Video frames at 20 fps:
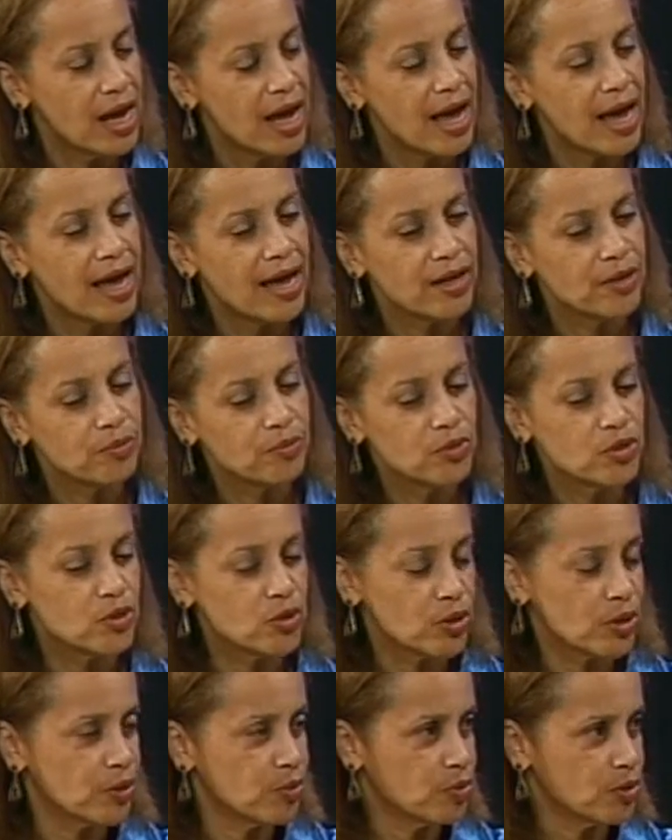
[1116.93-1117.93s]
And
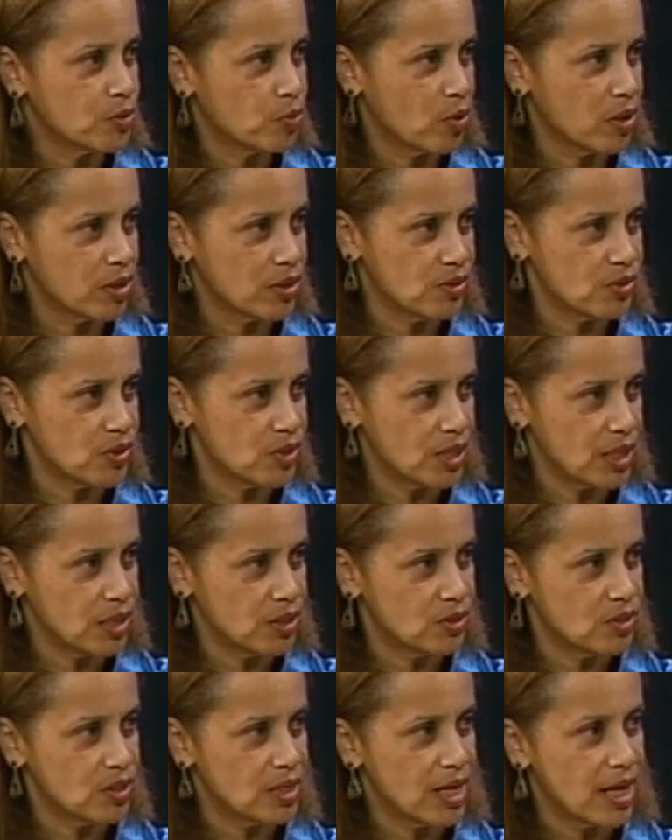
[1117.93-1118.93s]
Missouri was one of the
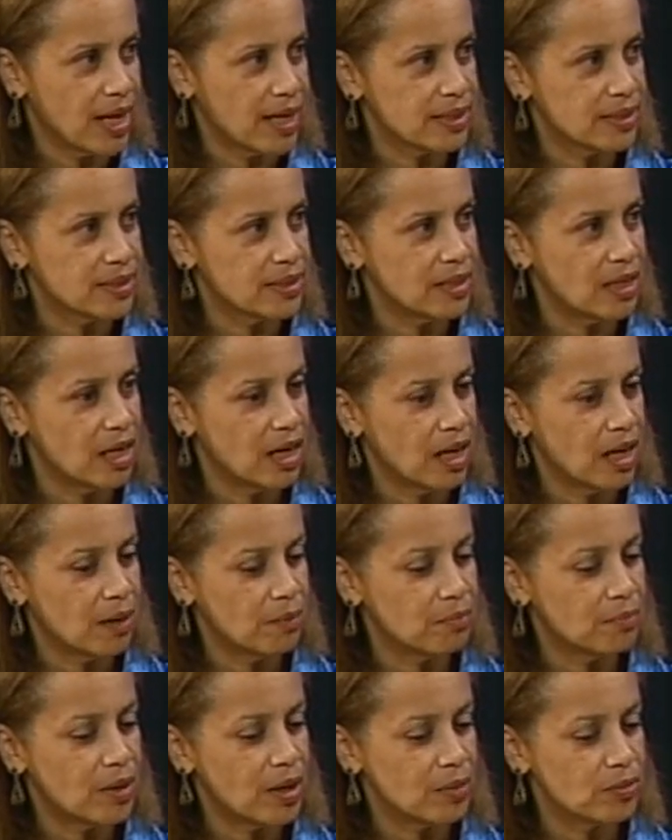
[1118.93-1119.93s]
states that
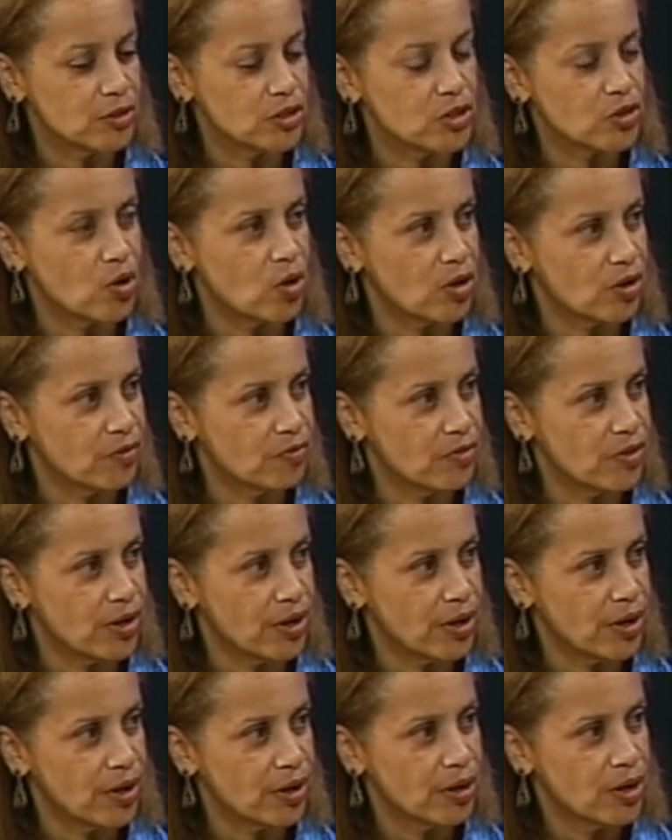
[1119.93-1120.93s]
published all of
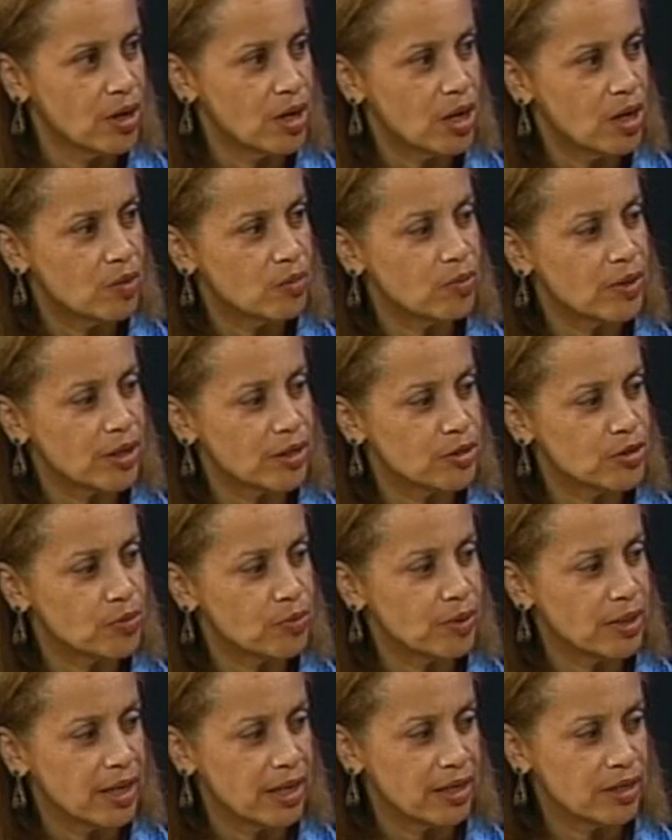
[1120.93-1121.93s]
their records
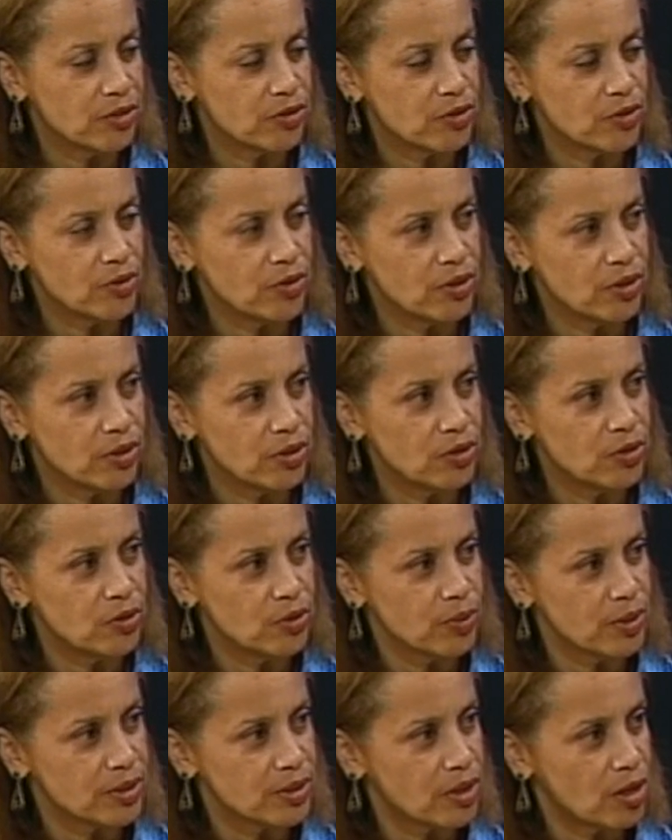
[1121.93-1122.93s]
relating to the
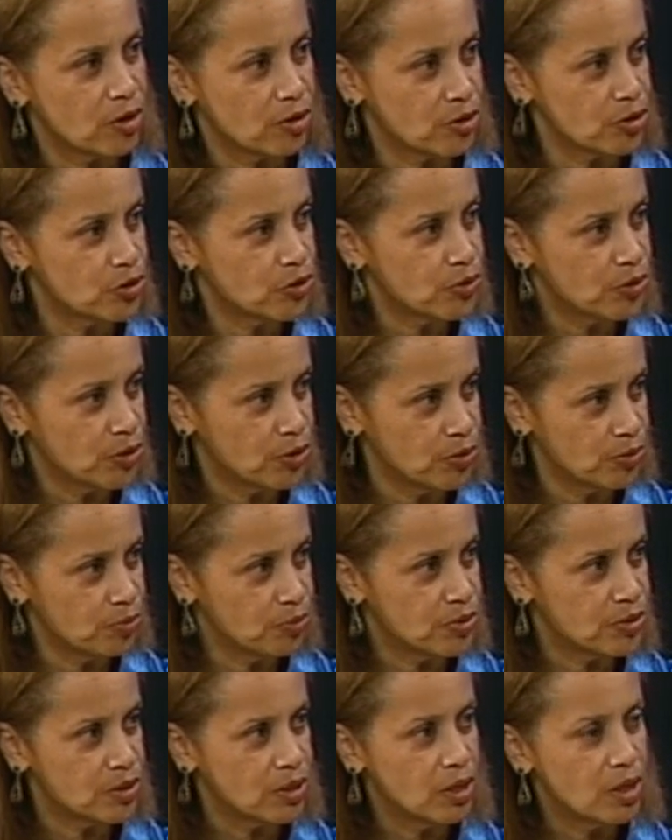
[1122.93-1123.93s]
U.S. colored
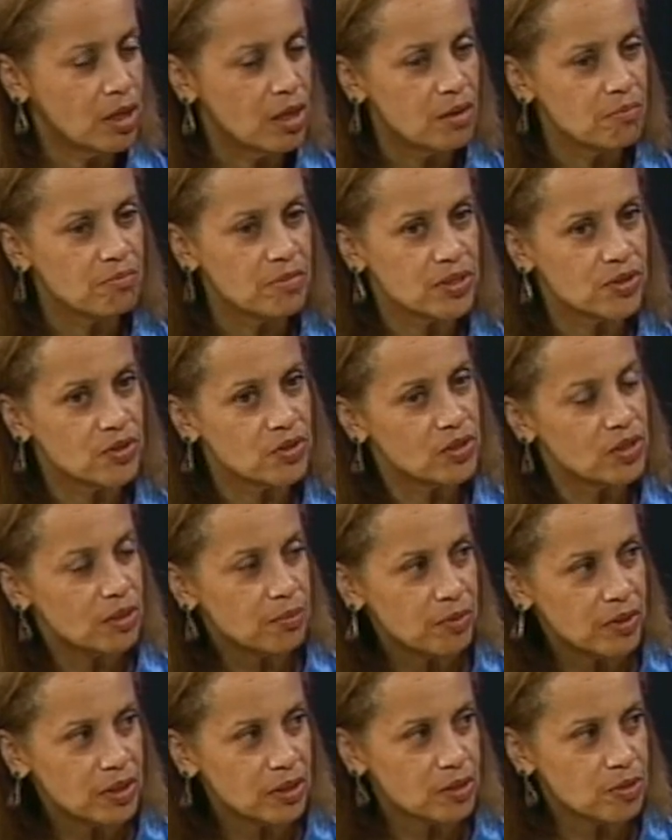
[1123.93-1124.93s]
troops.
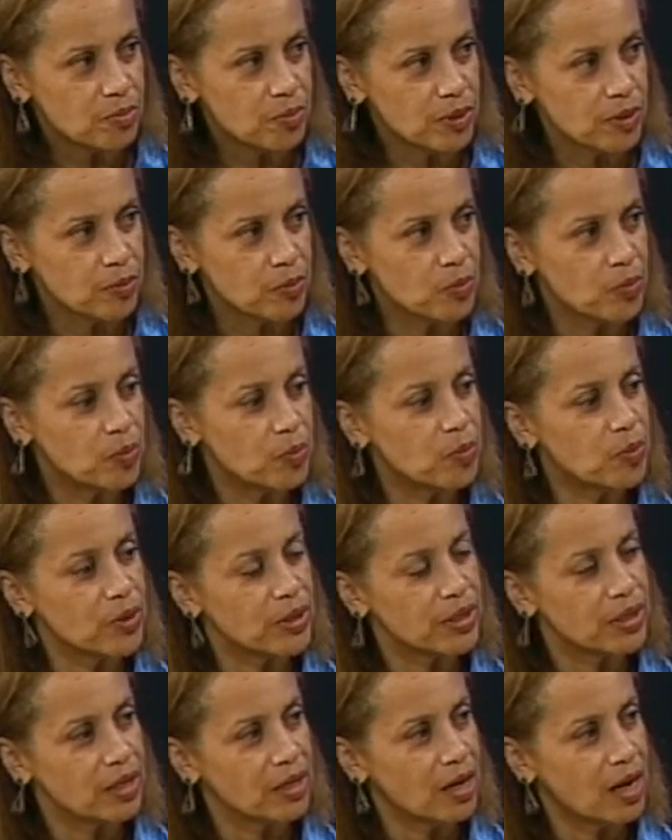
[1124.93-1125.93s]
Mississippi has been
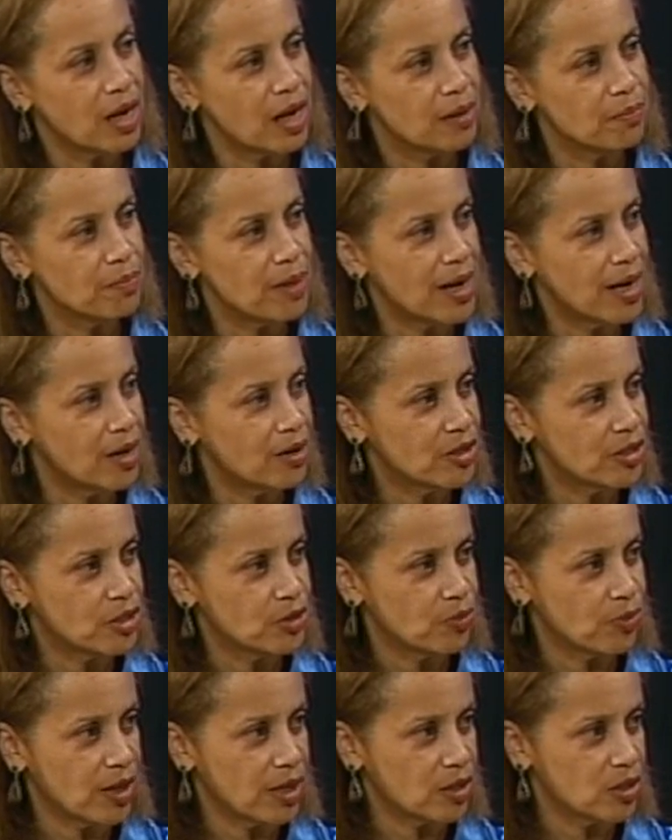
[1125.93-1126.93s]
working on
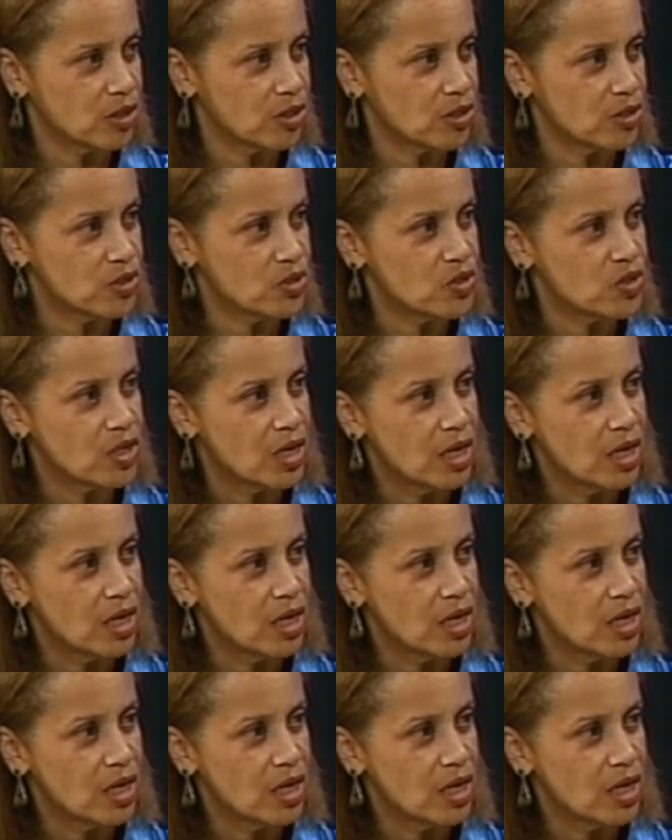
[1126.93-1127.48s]
marriage records